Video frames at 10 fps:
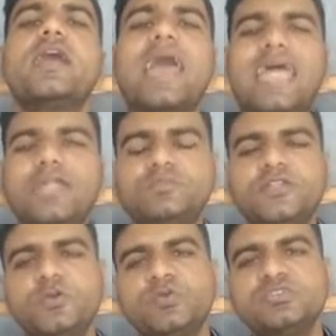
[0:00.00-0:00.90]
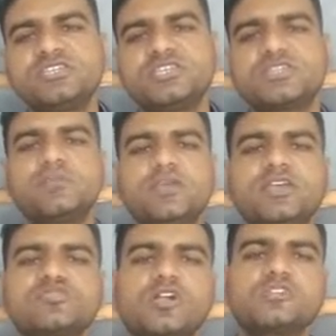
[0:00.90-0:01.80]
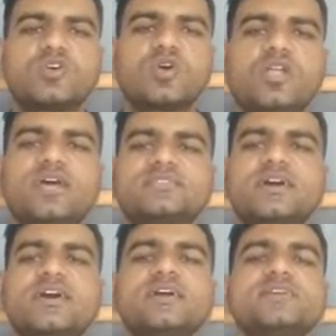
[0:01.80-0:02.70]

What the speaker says: adaptive immune system is also called as a